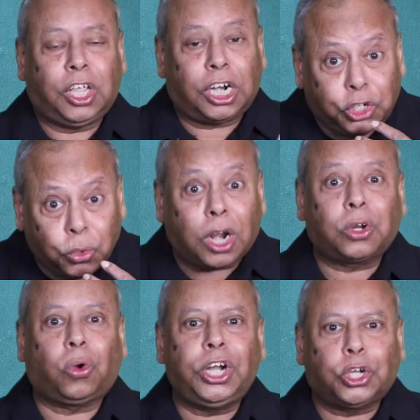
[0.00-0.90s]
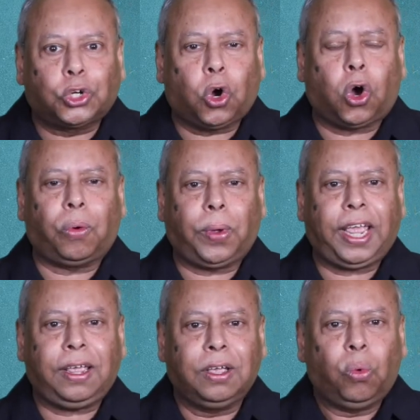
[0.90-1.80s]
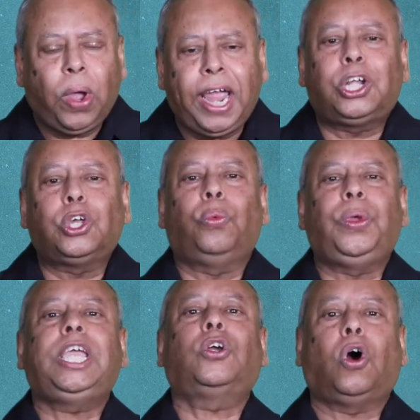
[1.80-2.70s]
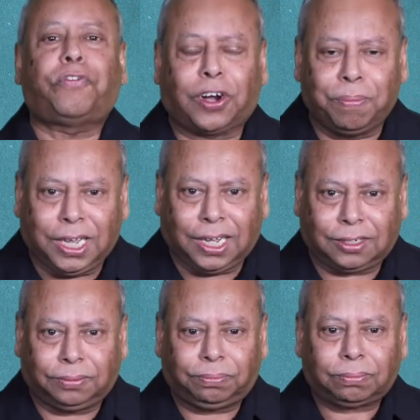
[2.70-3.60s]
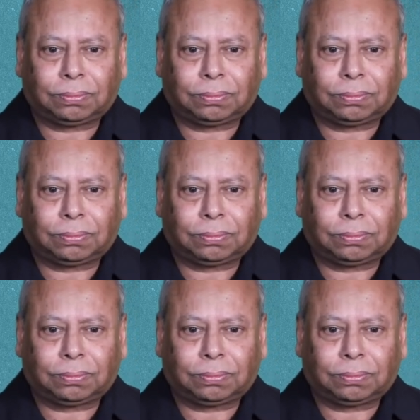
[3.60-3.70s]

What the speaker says: that you are going to go away. Where do we go from here?